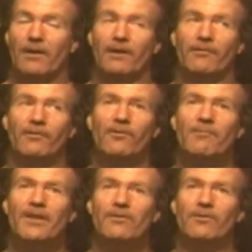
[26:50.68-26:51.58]

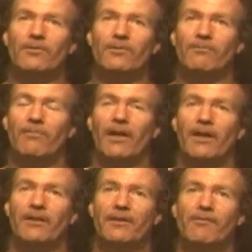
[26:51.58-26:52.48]
Scooby-Doo,
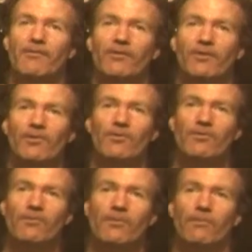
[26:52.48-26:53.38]
there was
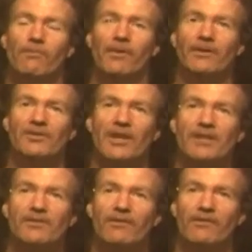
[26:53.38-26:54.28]
two
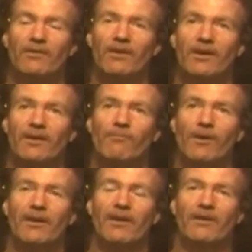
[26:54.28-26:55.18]
changes on
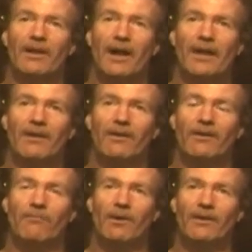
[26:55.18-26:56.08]
one
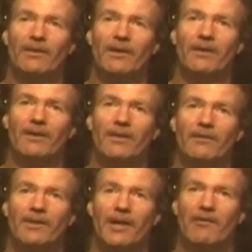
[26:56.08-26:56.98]
of
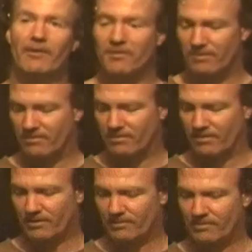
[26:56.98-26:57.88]
the characters
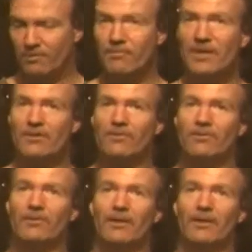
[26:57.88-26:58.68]
on Scooby-Doo.